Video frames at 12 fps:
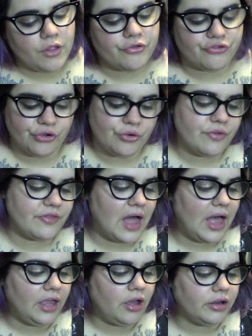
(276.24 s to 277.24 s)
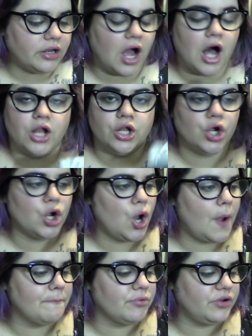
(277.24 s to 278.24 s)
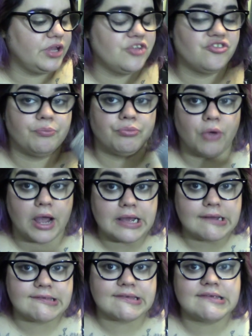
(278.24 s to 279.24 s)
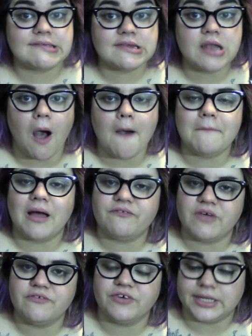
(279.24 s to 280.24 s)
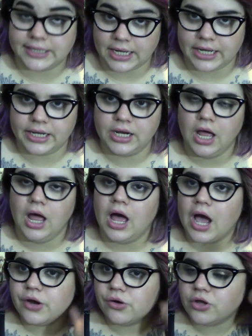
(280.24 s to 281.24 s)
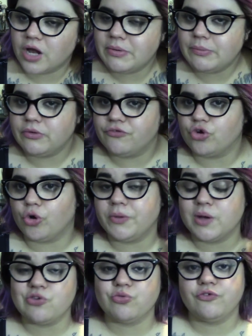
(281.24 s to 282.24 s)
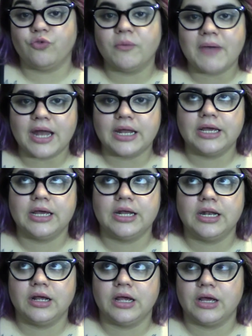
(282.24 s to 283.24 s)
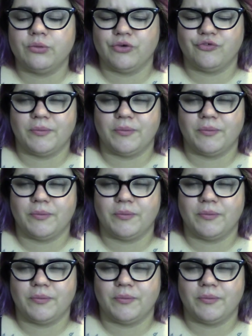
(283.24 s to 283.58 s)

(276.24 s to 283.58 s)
So the Ion Color Brilliance Brights is not my favorite line. I know a lot of people have told me it was constructed, and